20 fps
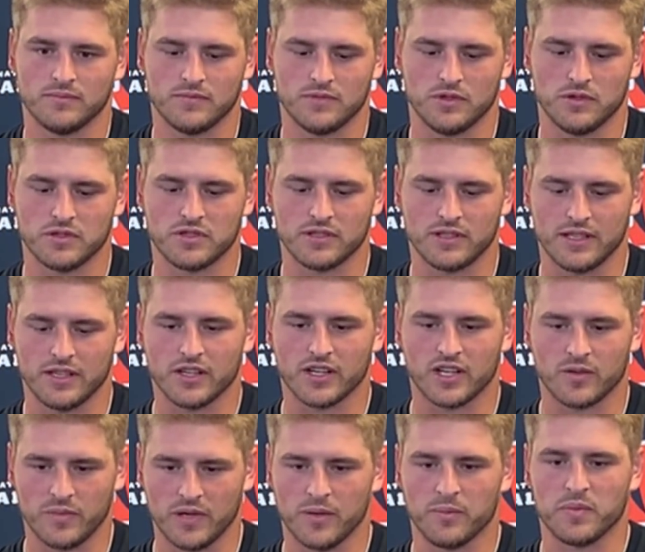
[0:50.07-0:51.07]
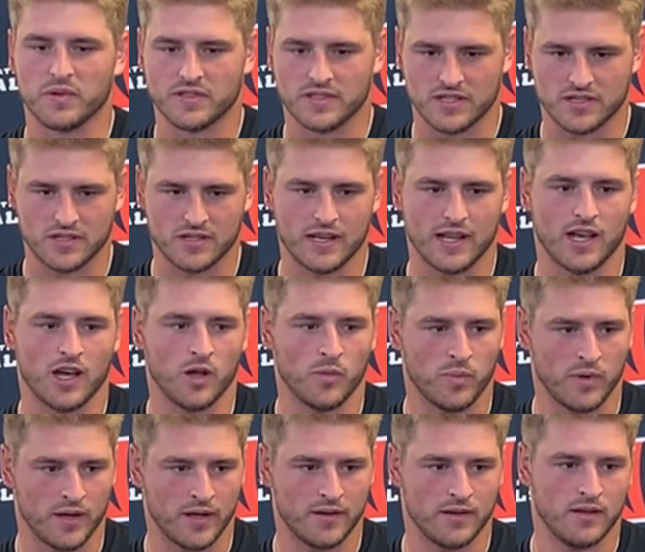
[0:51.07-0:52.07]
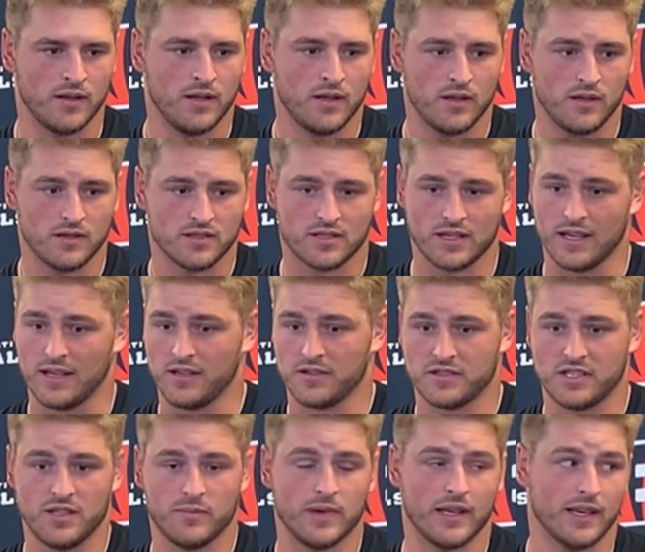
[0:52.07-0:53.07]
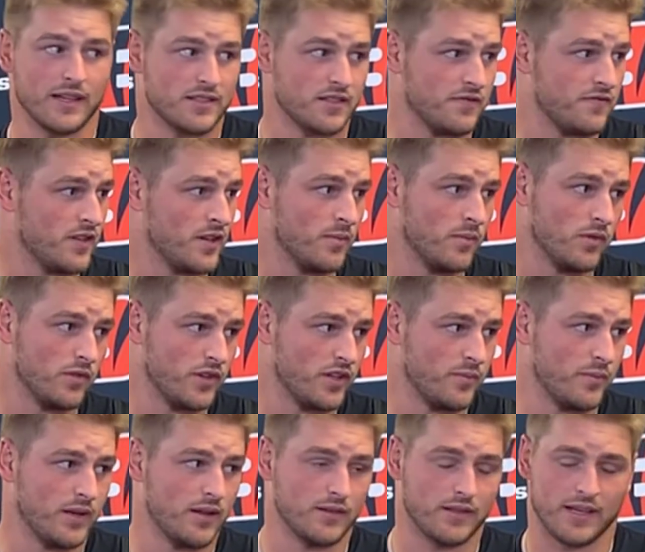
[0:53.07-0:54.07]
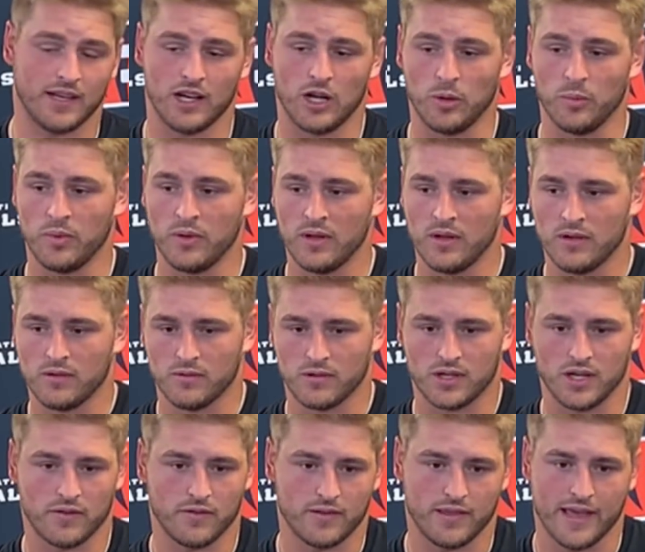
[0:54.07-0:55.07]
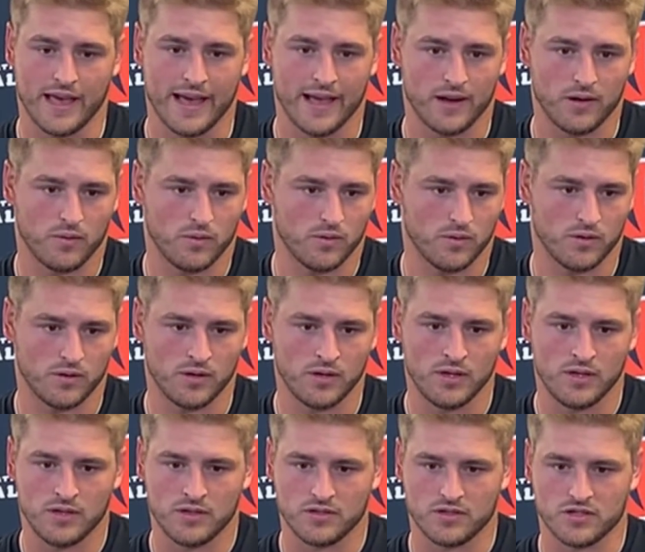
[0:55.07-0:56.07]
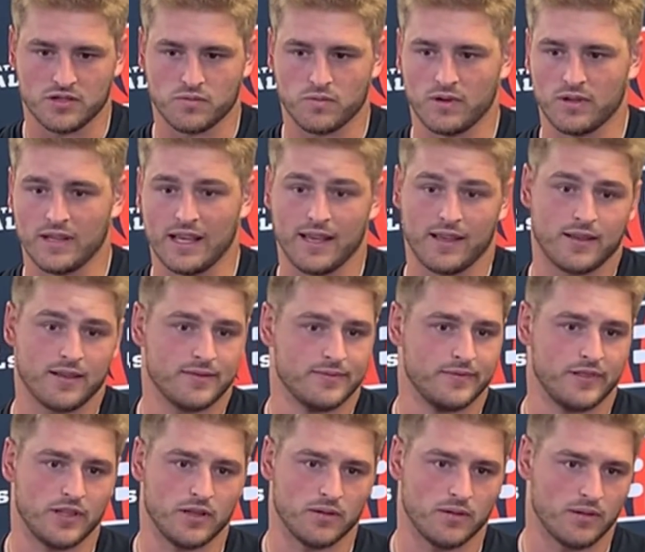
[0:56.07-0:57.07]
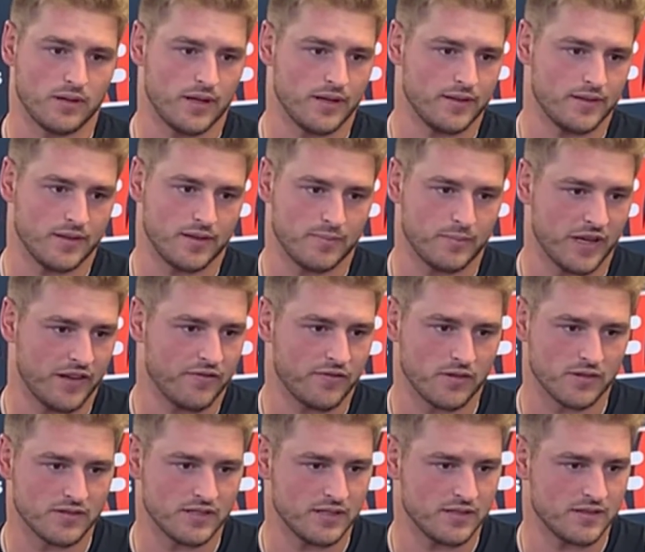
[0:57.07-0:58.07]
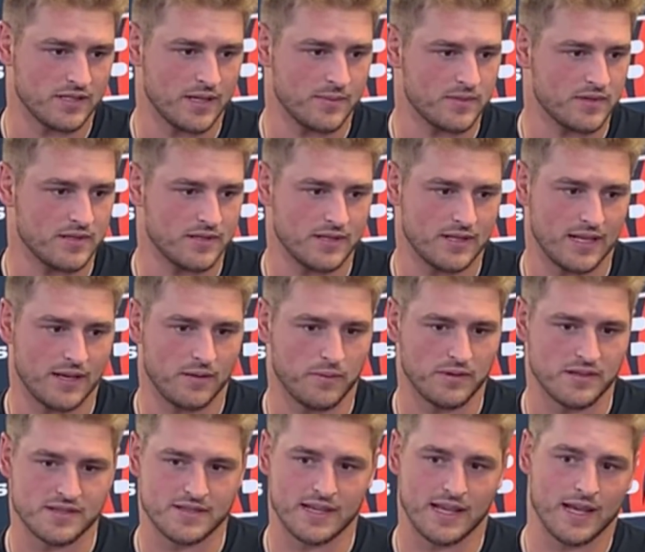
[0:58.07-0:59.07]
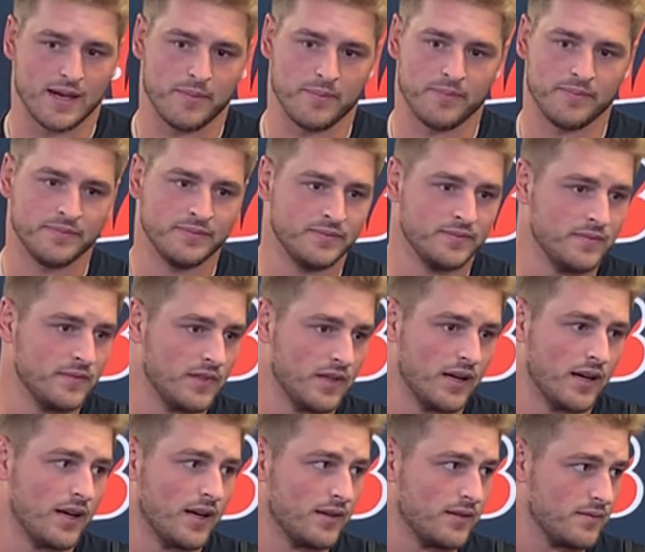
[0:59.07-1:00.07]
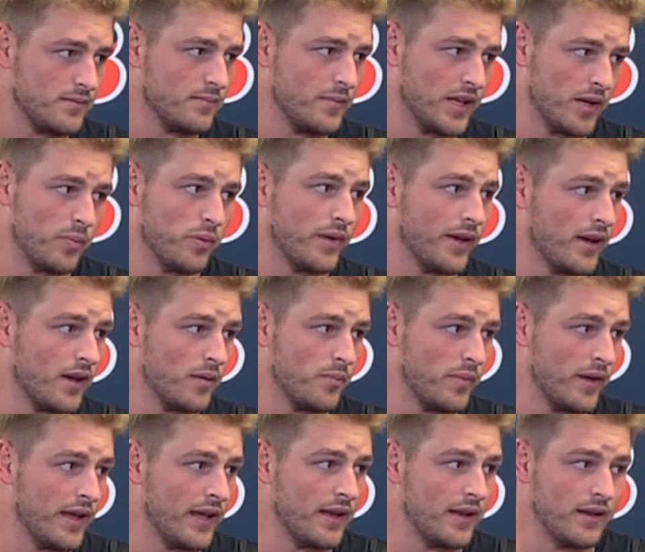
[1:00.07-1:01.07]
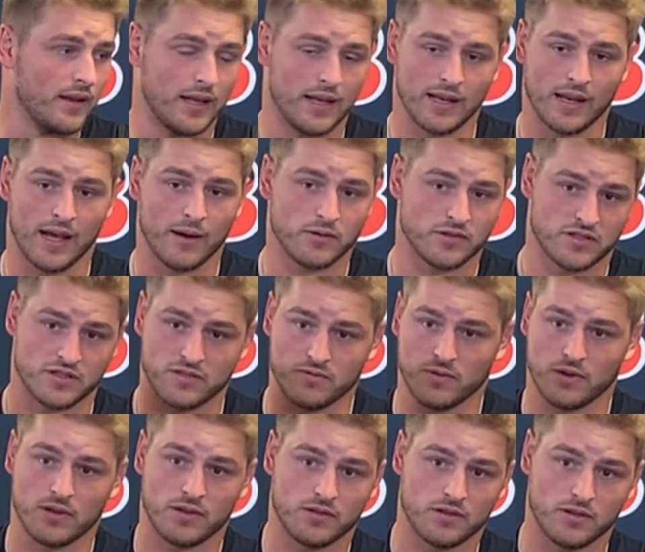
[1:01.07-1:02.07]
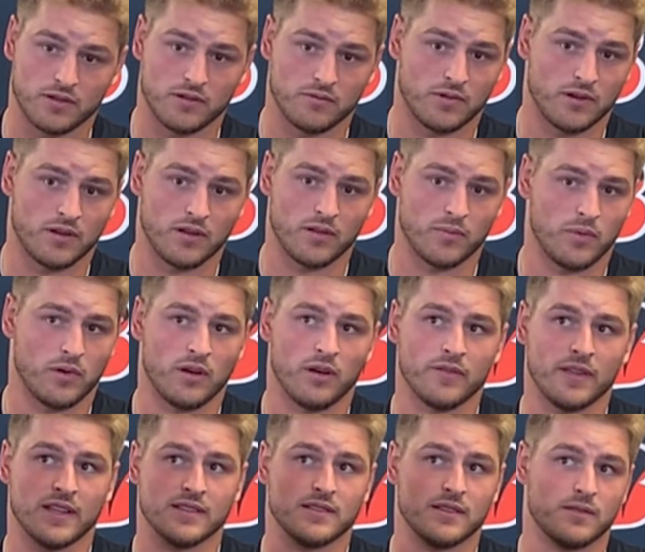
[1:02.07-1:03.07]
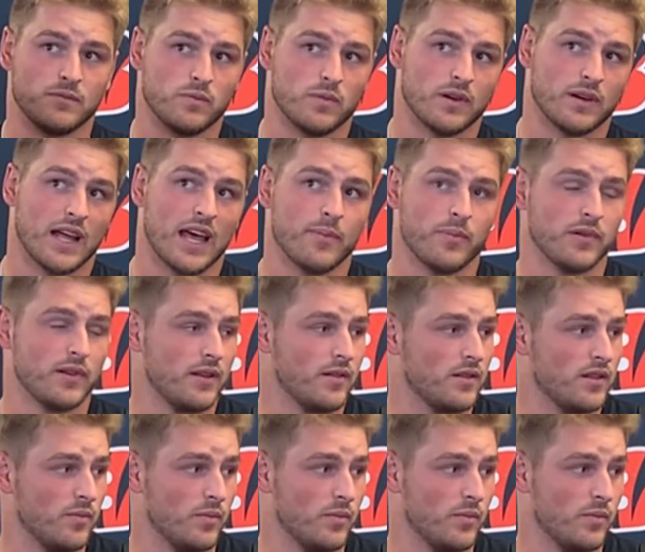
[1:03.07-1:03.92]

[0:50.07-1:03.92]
usually you're going to be in position to help on, say, your teammate gets a fumble, you're going to be able to help recover that, or just run, like, you know, on my first interception today when Sam made a play on Ben, and I was just running to the ball, and that's where it happened